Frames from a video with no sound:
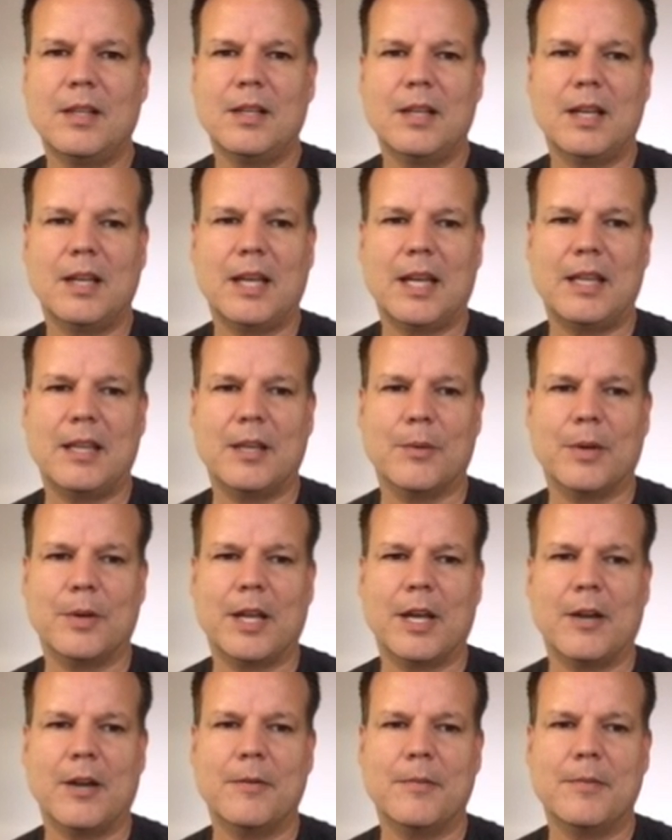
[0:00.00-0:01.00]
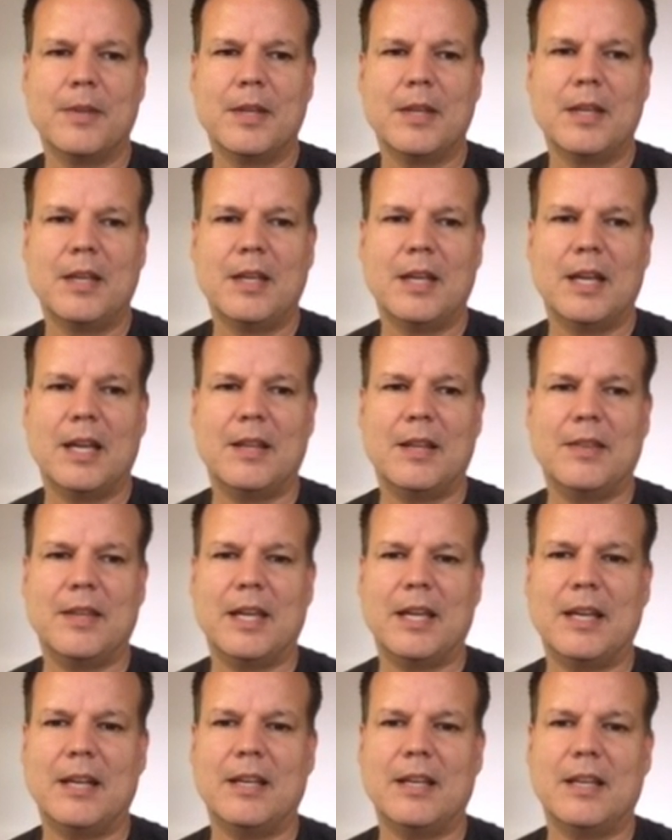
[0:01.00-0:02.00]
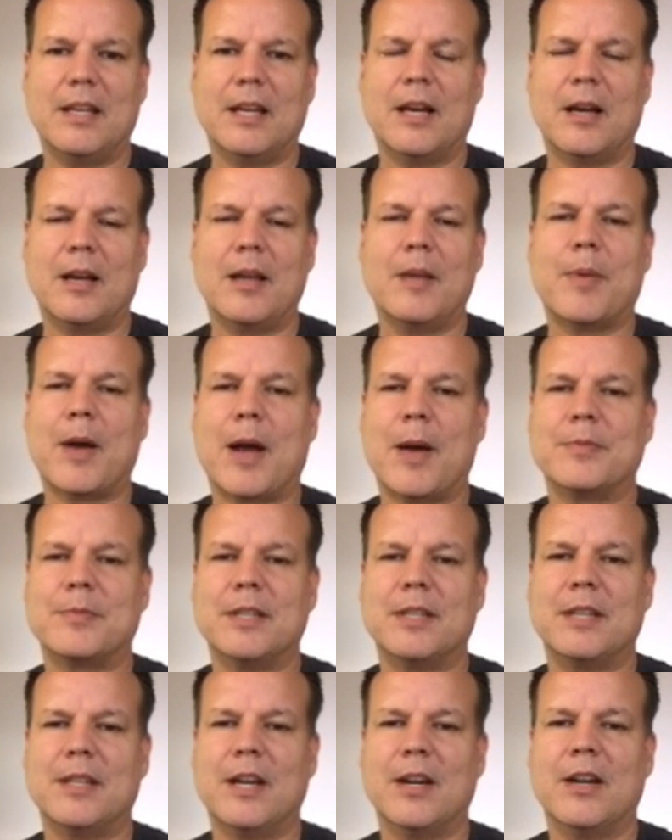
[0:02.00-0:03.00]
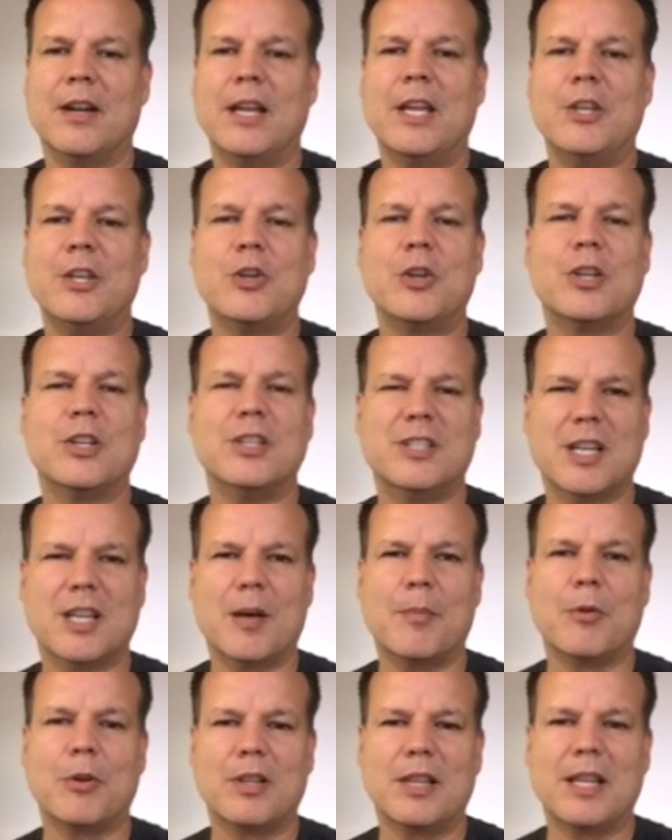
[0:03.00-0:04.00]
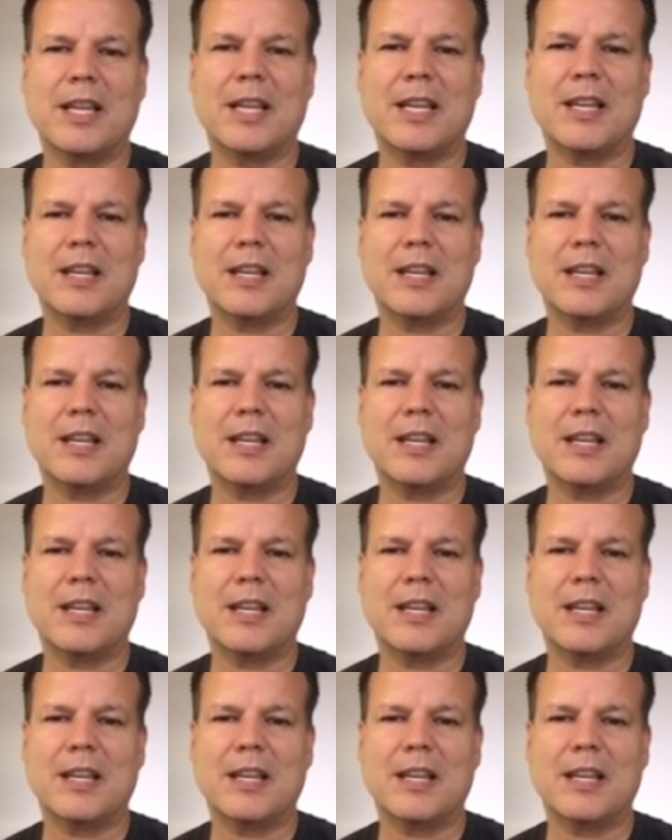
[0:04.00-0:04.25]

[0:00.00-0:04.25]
And there we go. And then it pops in there. You can double click it